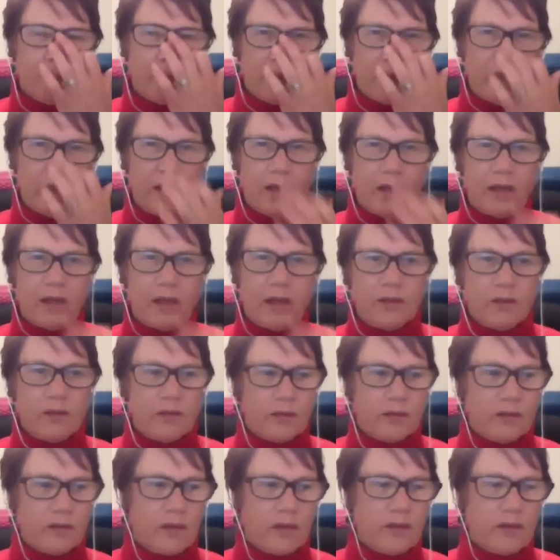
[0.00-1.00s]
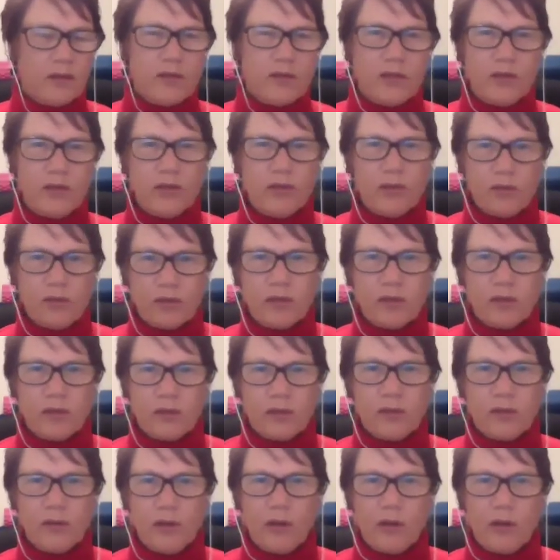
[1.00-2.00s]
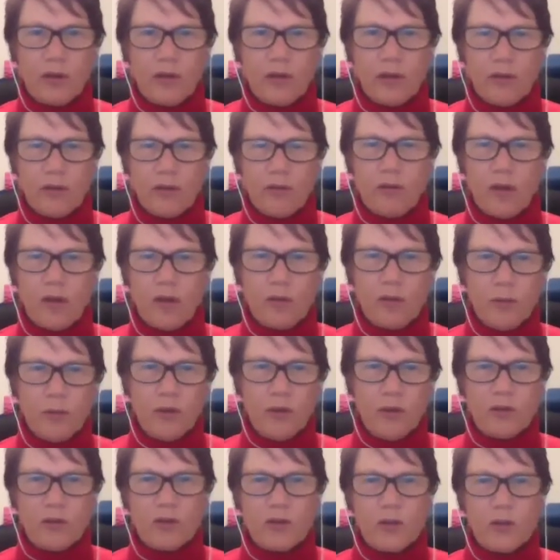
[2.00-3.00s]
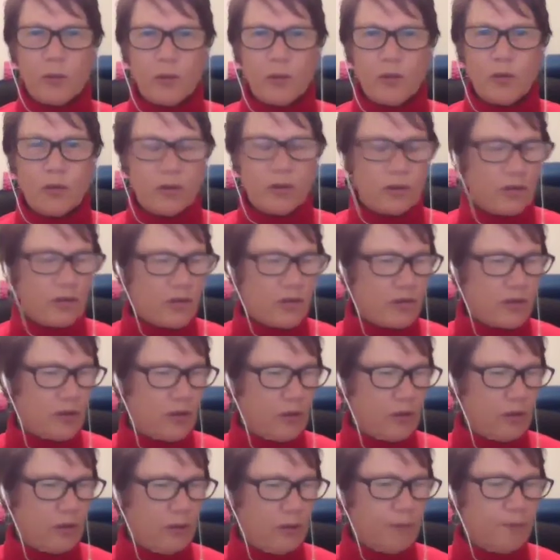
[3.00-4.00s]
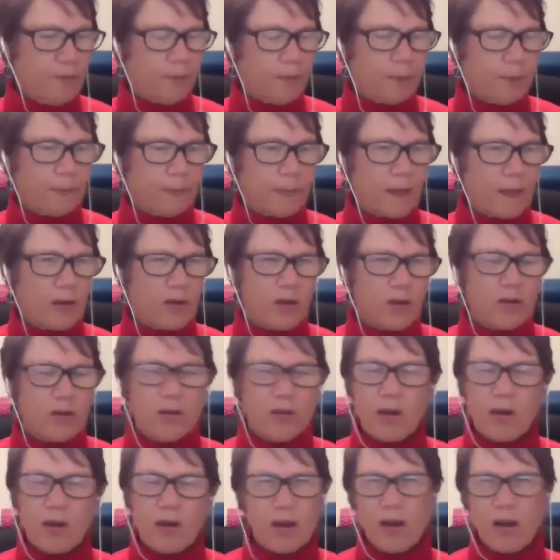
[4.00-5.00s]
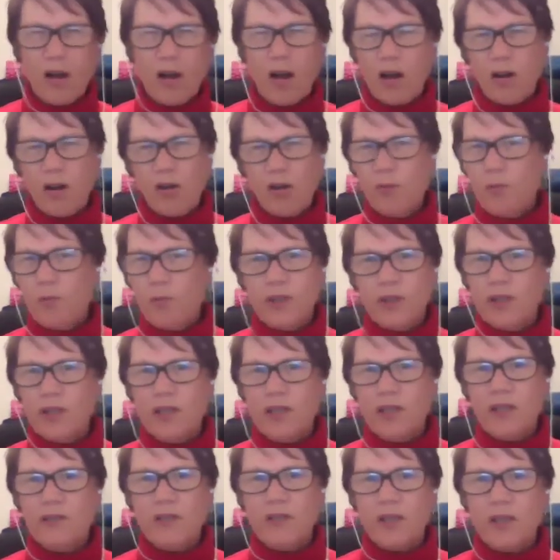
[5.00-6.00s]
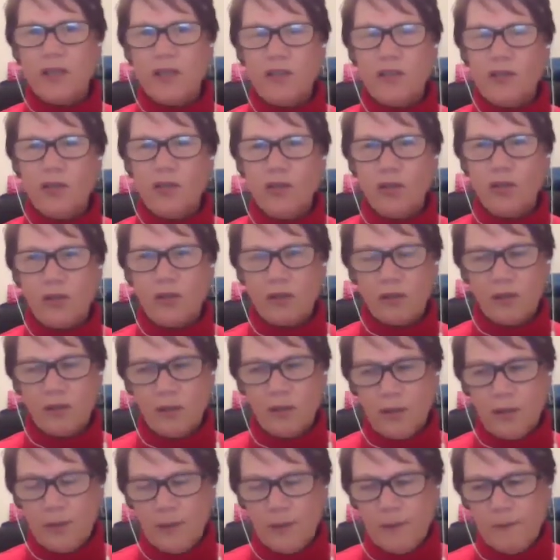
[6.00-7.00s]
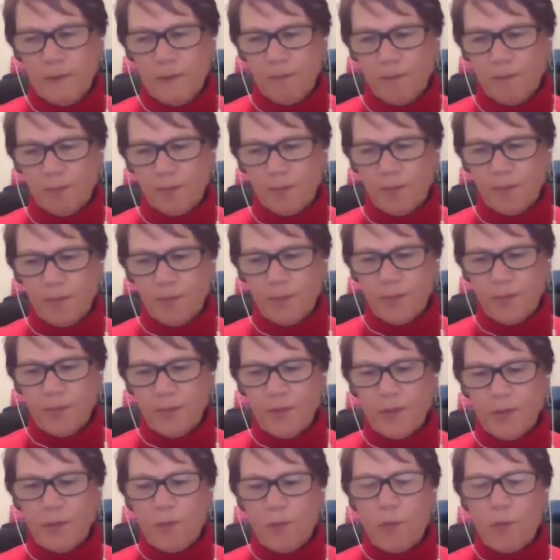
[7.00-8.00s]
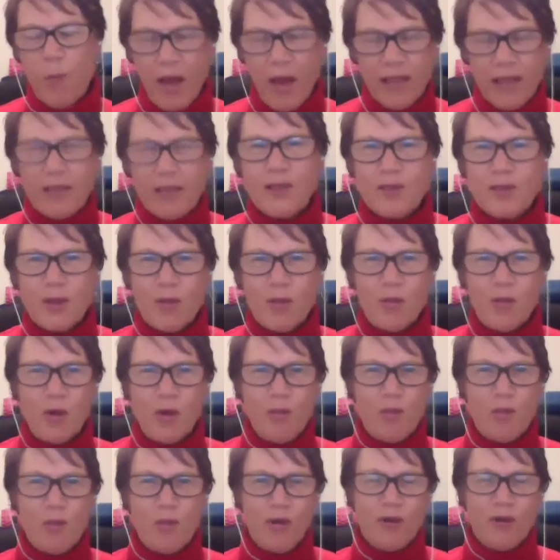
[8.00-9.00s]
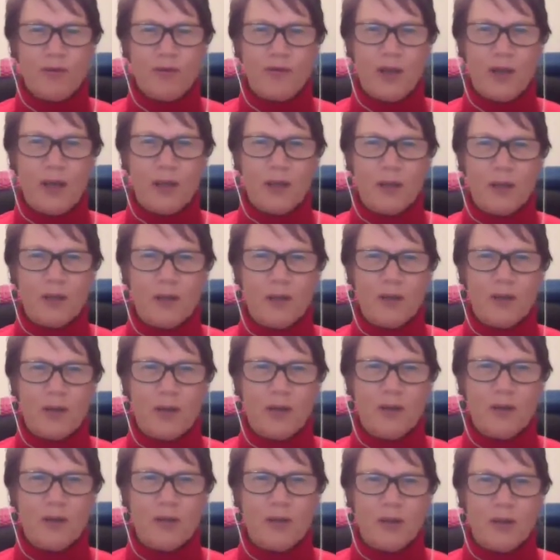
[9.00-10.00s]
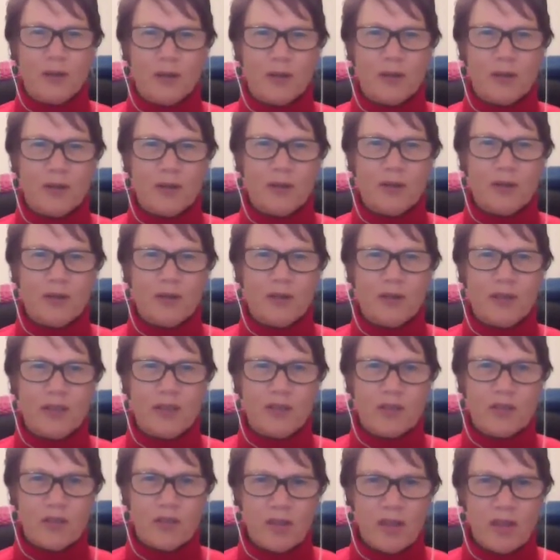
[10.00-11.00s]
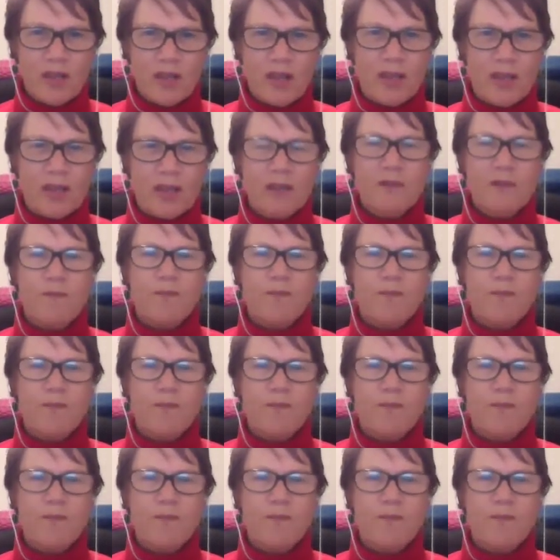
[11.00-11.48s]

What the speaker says: and continue, you know, their involvement in the sport. So I don't believe that you can make someone motivated. I think it's there.